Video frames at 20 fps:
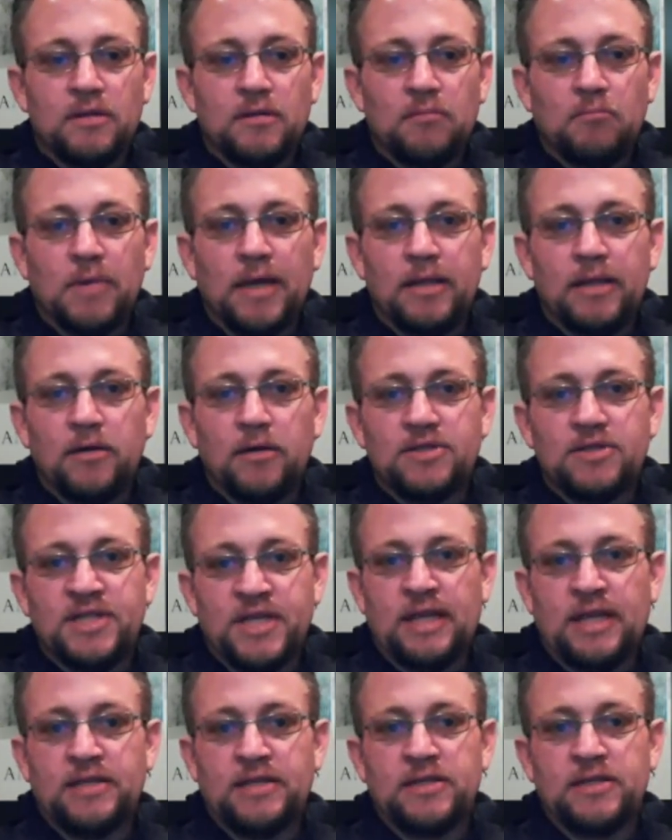minor
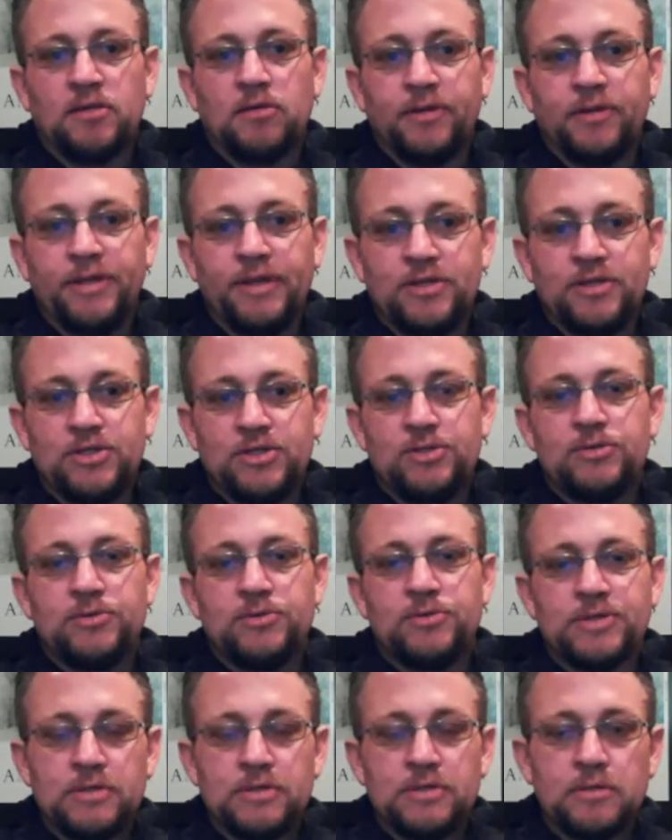technical
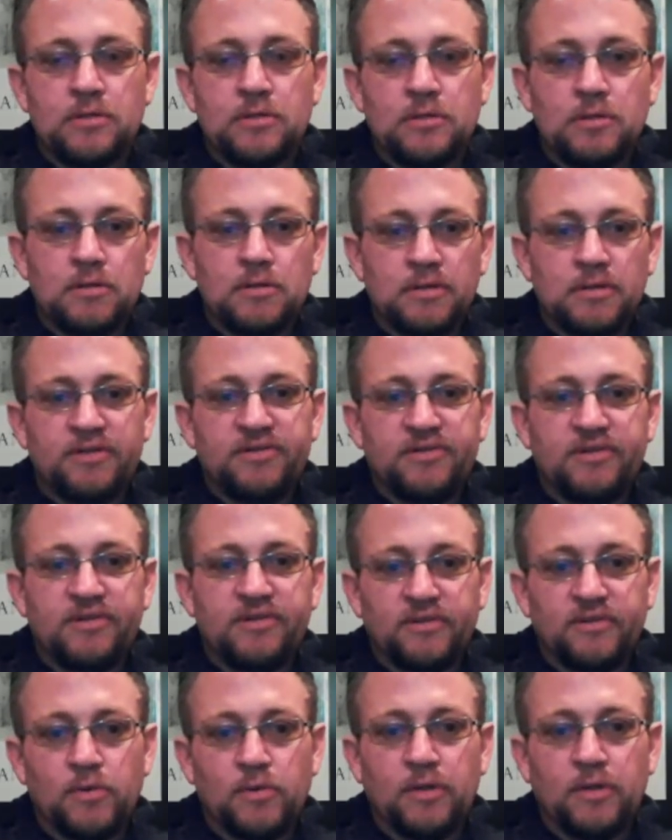issues. This
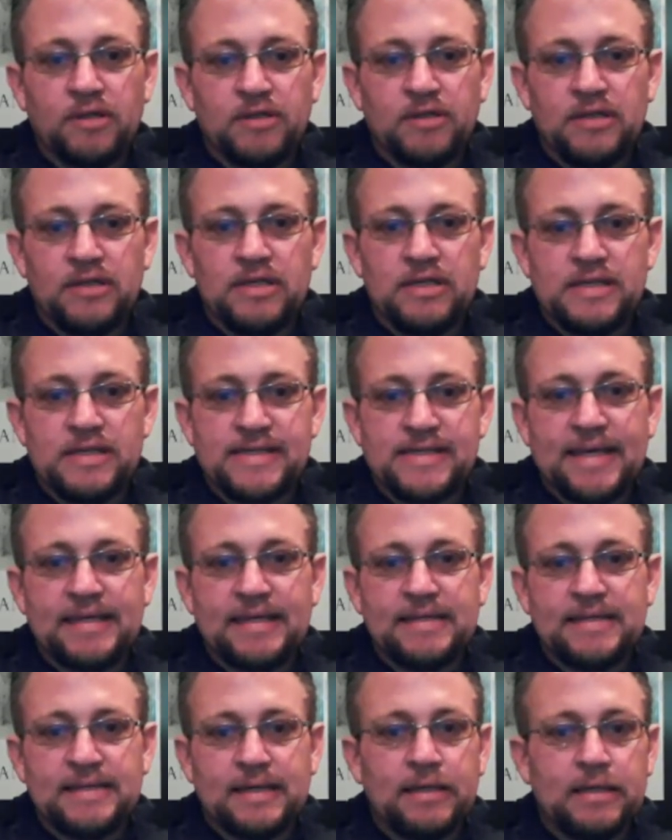is only the
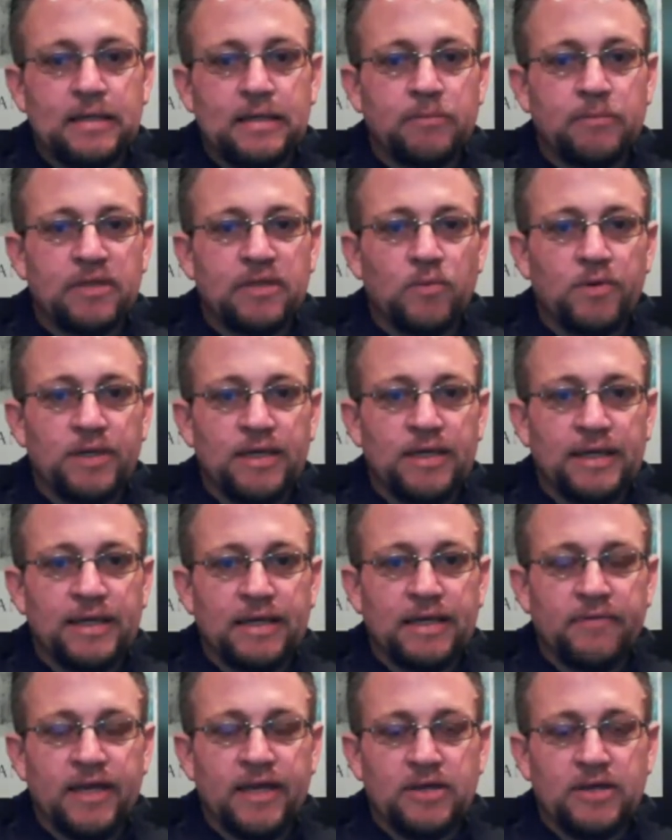second time that we
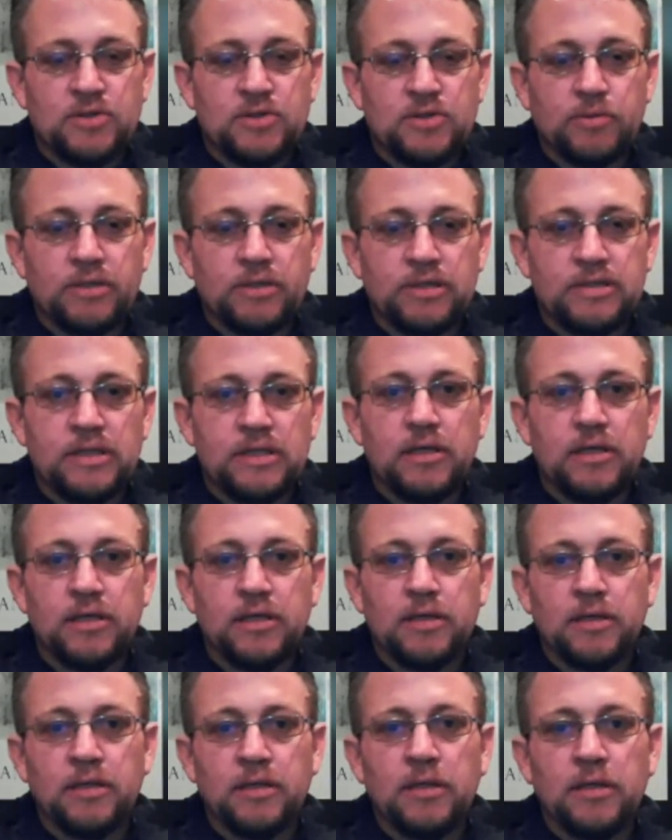have actually
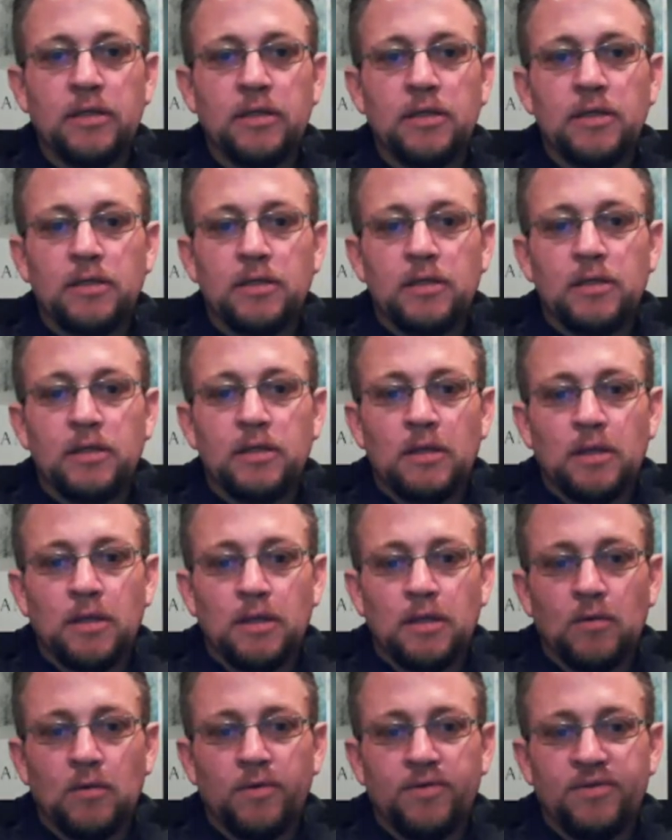done
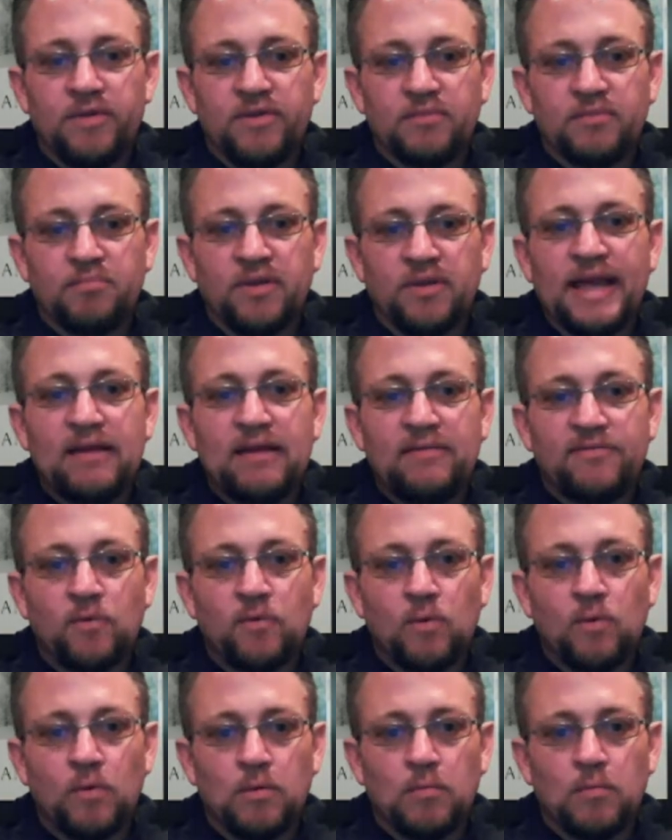with this
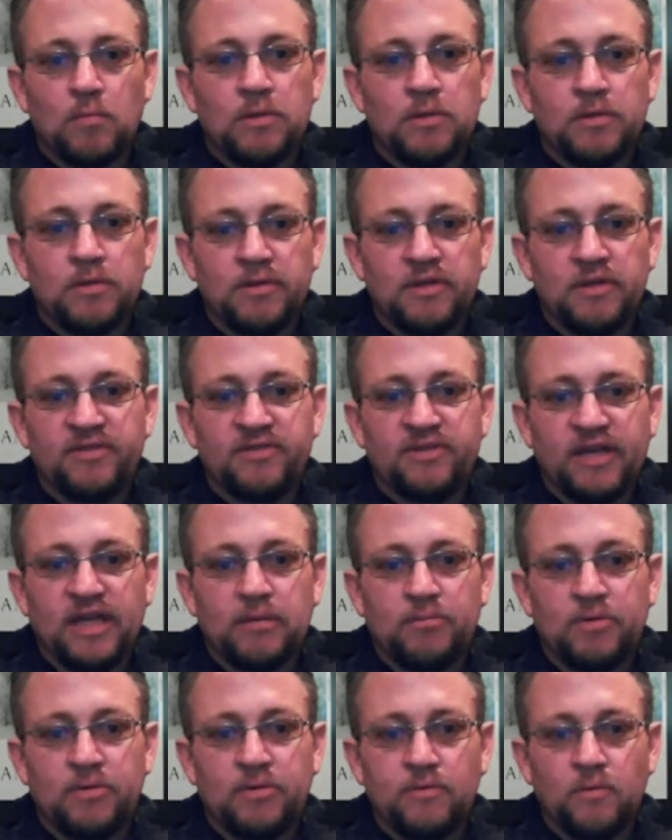platform this
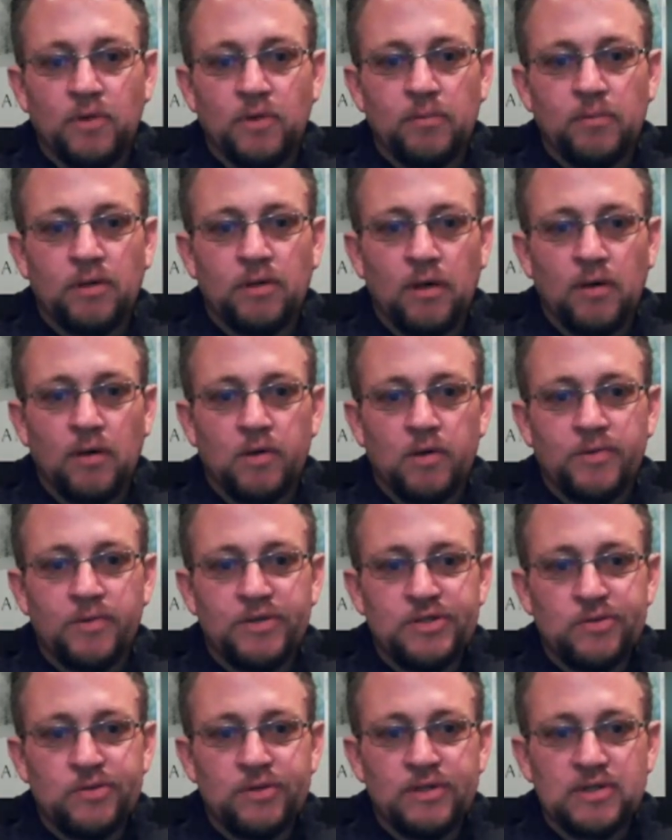type of webinar. We've been
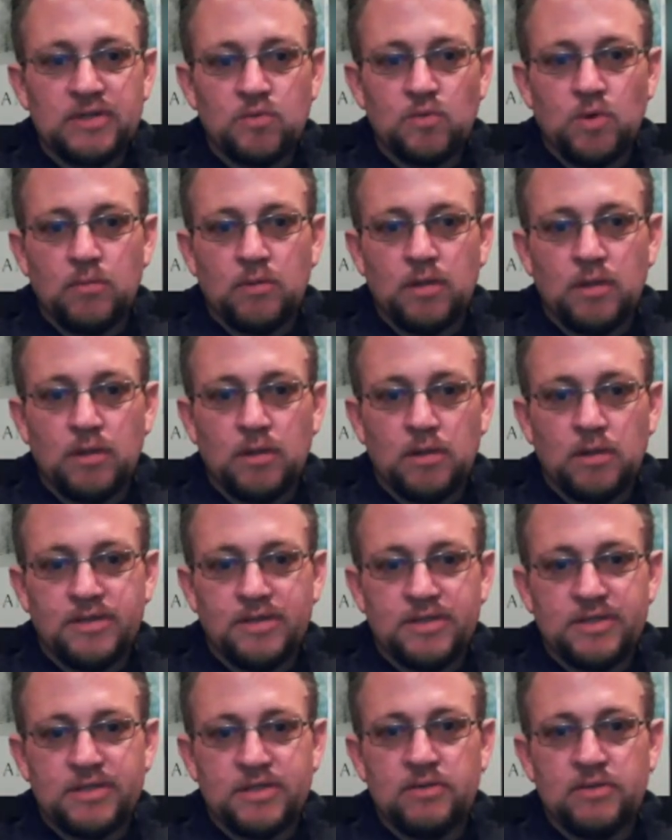doing this webinar
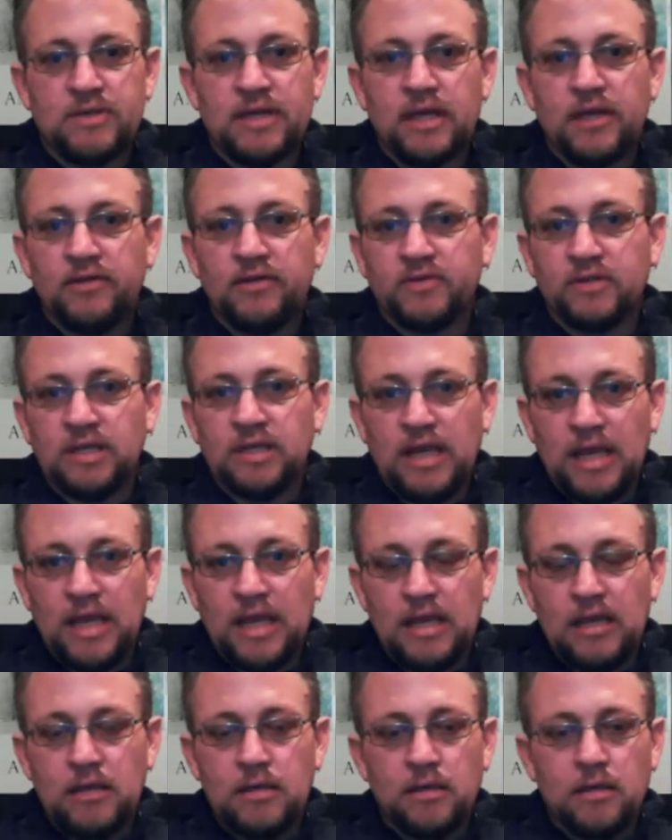since
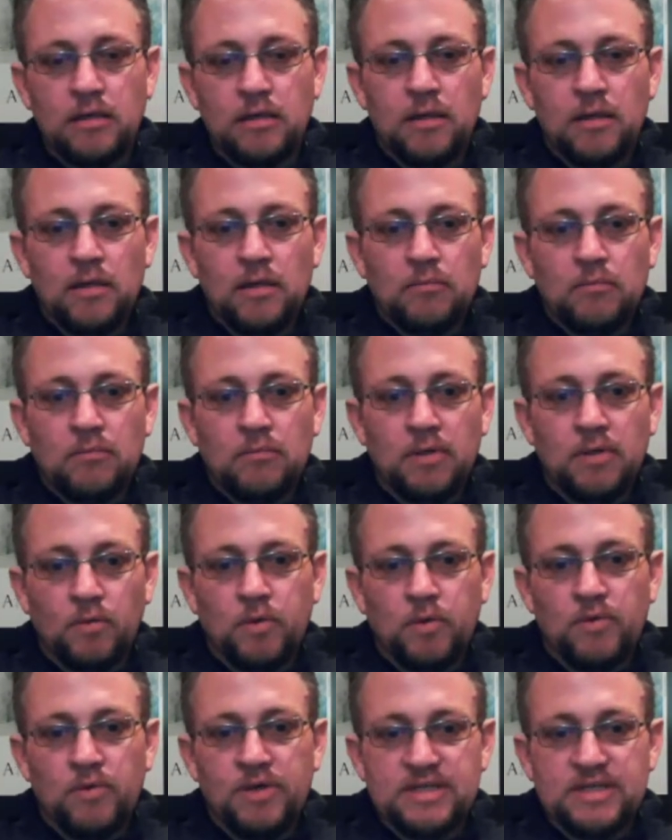2008. But
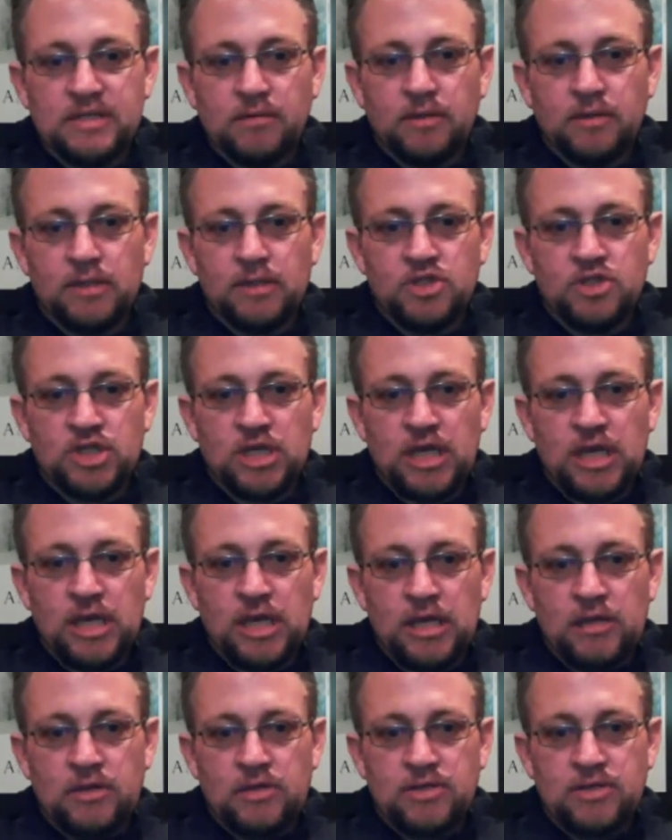we recently
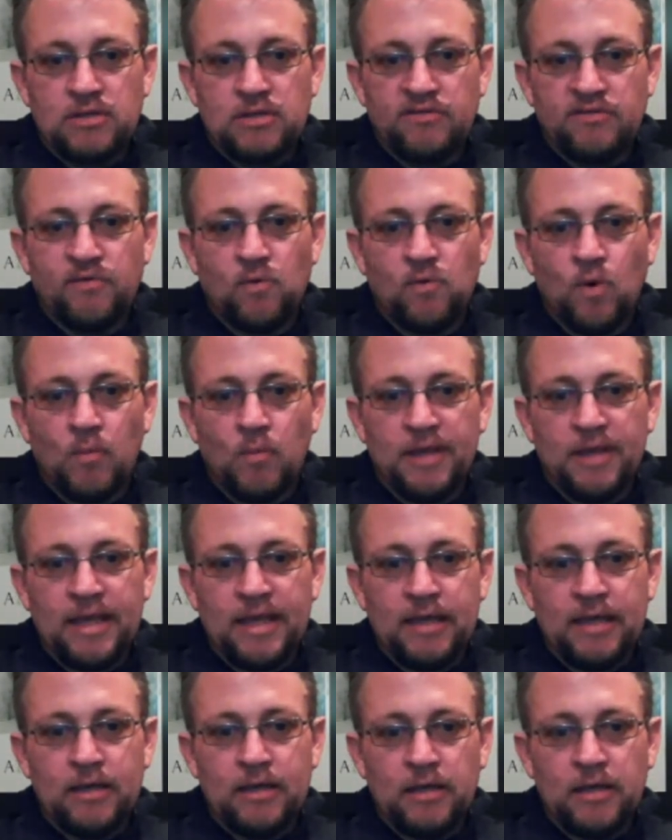changed the
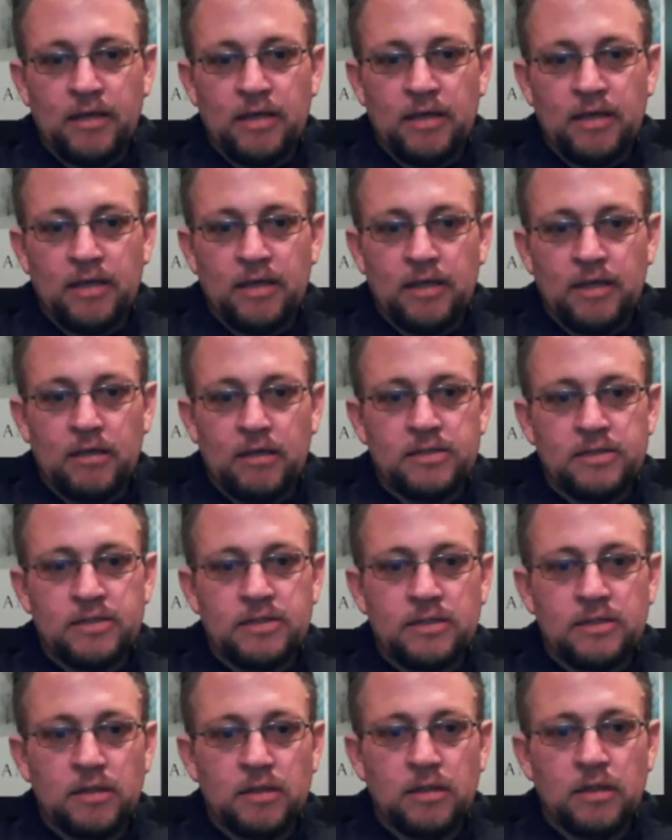format and
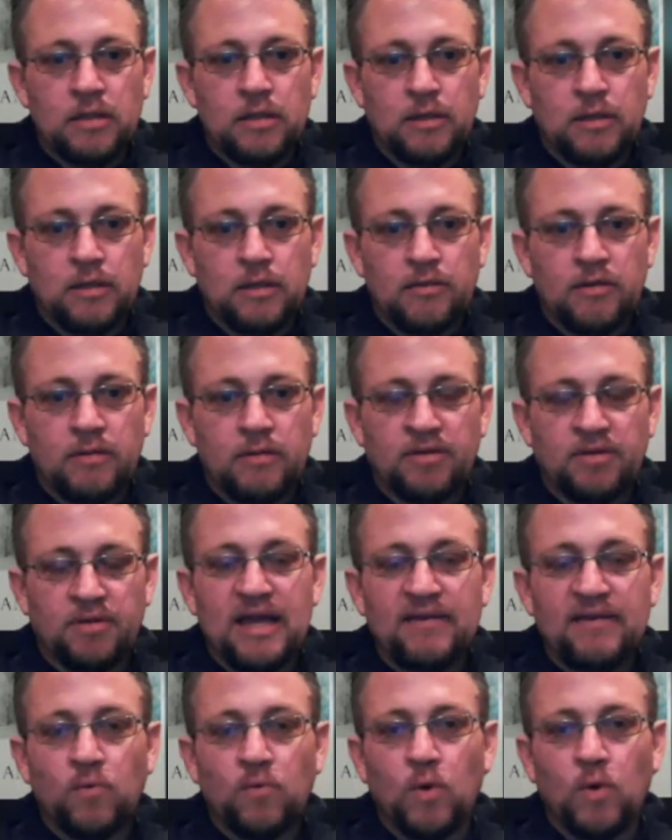the
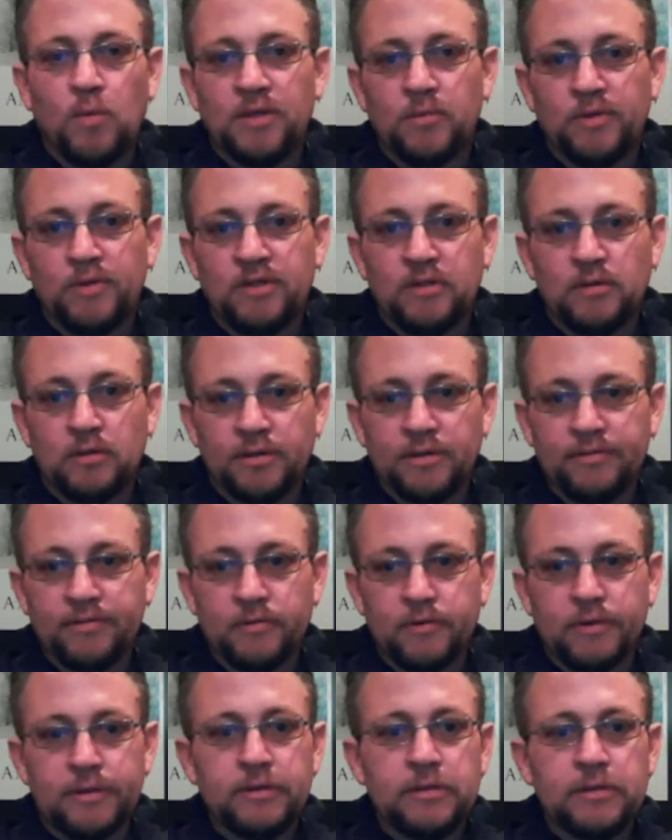platform that we
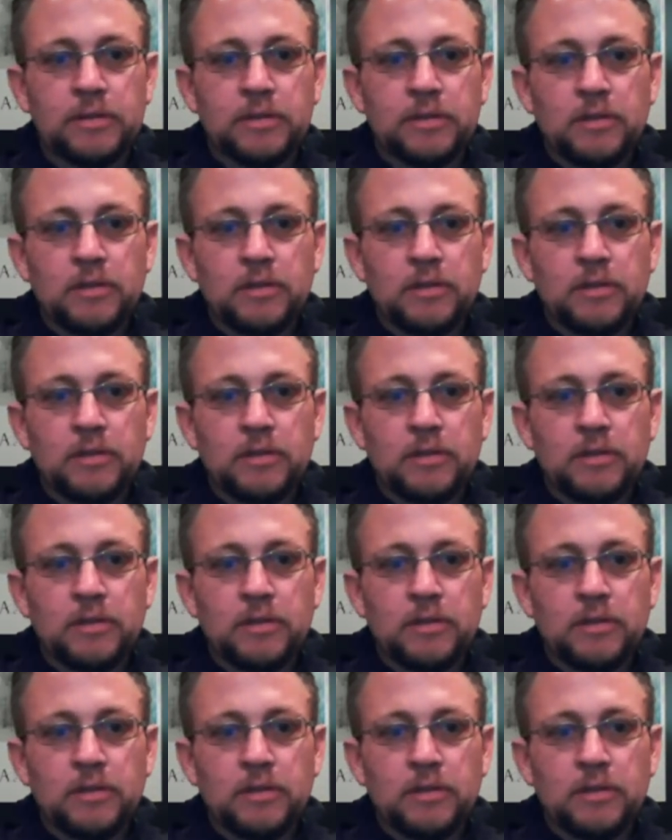deliver it.